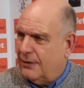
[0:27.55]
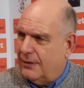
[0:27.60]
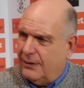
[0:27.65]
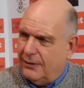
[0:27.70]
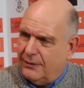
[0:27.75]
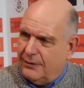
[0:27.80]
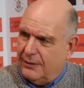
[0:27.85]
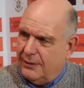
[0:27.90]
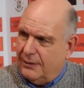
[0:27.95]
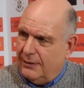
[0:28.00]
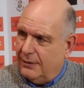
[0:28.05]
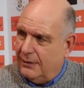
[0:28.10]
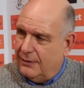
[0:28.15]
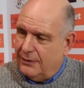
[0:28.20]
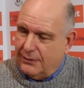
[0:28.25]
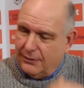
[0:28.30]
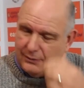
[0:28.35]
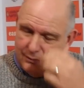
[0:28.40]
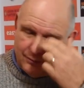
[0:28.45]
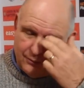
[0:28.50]

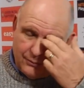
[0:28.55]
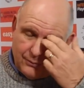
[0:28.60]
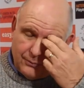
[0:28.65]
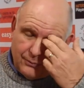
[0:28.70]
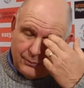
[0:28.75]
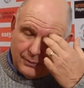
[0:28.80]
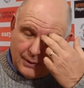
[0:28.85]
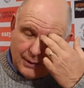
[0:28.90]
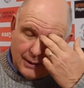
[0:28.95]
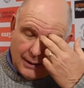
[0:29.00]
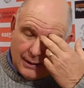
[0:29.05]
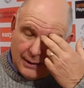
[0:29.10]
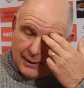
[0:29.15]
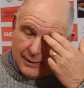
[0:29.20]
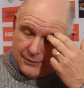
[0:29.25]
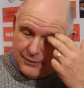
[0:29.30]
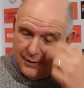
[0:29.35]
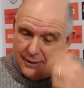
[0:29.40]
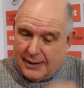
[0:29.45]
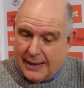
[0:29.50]
to
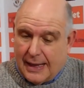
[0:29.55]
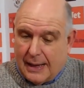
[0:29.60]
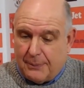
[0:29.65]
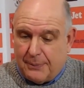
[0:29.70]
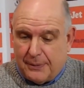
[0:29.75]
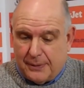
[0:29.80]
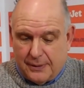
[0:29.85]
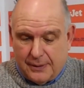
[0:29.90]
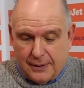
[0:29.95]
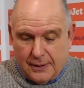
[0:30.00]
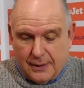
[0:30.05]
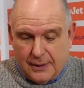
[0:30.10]
see that happen.